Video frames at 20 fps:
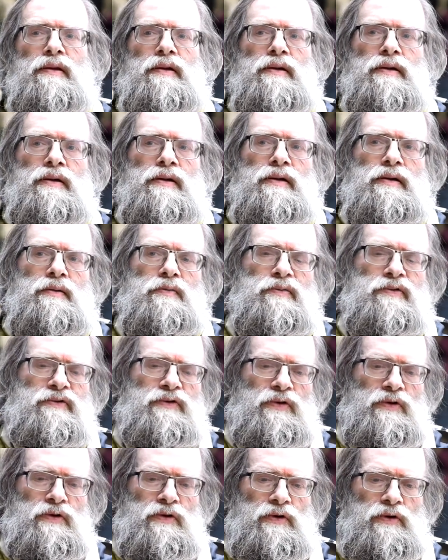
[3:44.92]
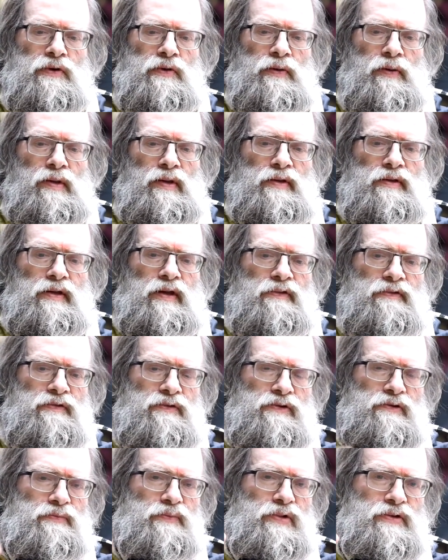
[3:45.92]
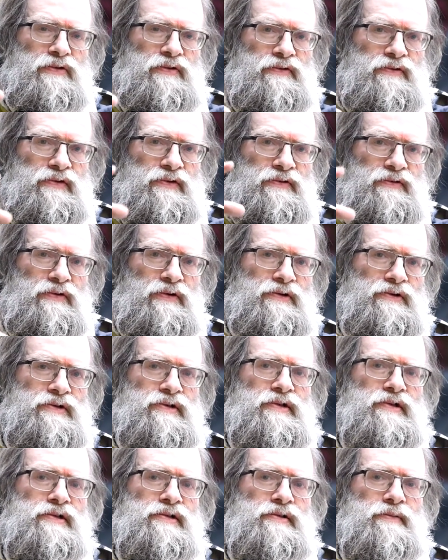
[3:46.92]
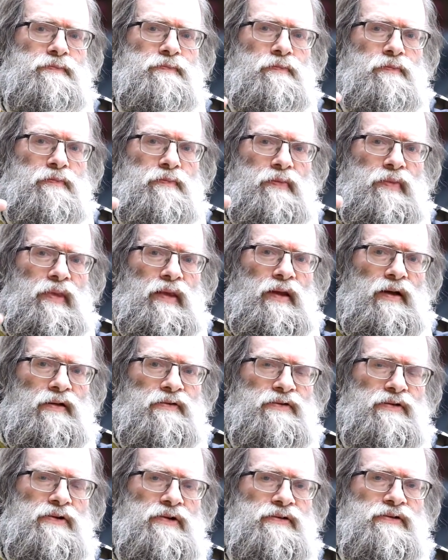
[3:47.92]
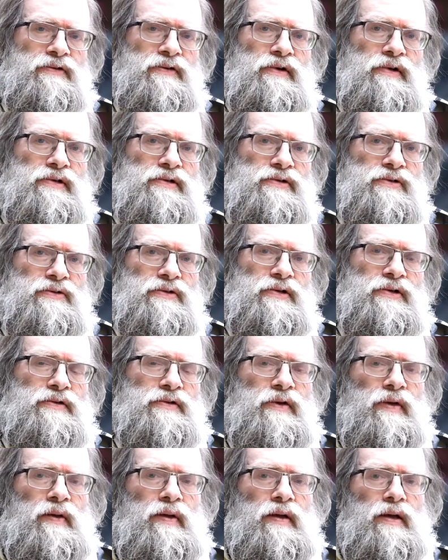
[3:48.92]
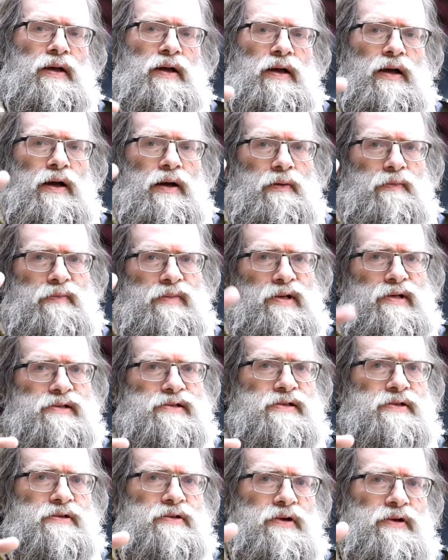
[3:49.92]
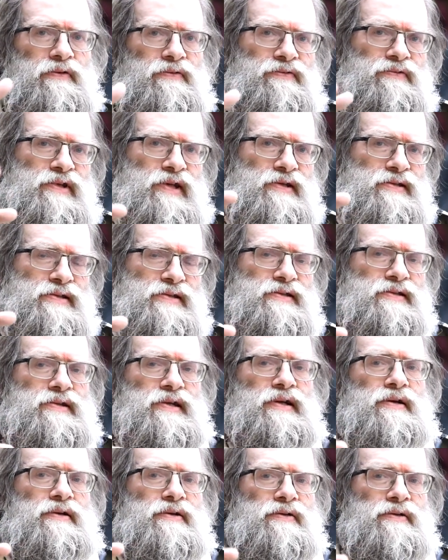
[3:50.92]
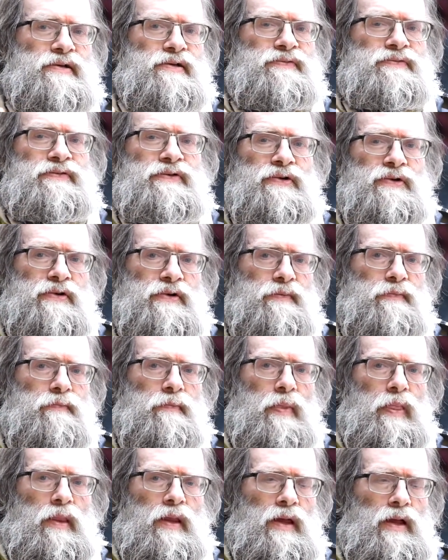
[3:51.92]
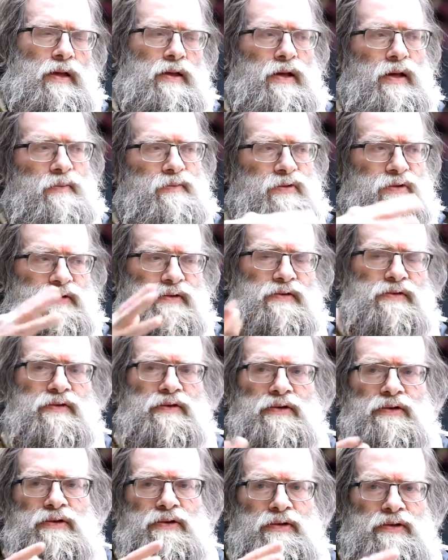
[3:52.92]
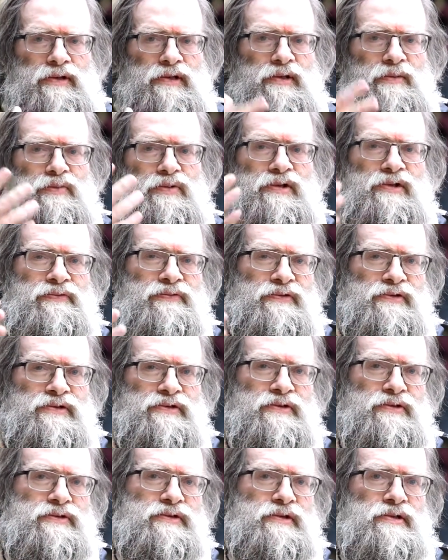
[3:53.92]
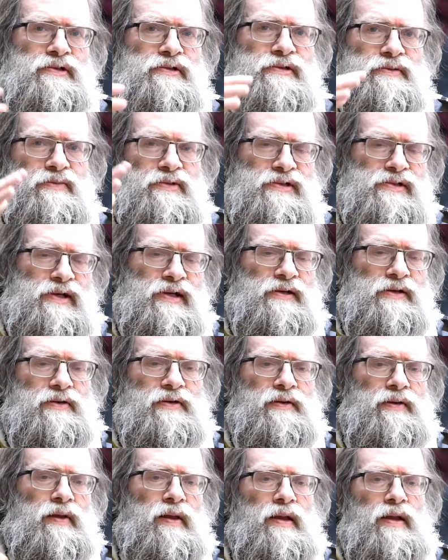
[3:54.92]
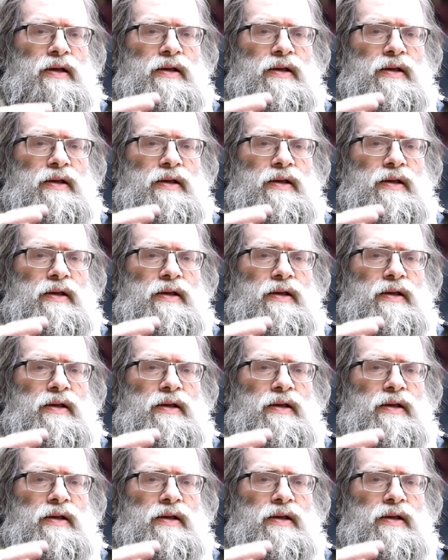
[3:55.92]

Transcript: So that's good. But you see, socialism has also ensured a measure of necessary reform. And I'm not at all holding a brief for socialism in general.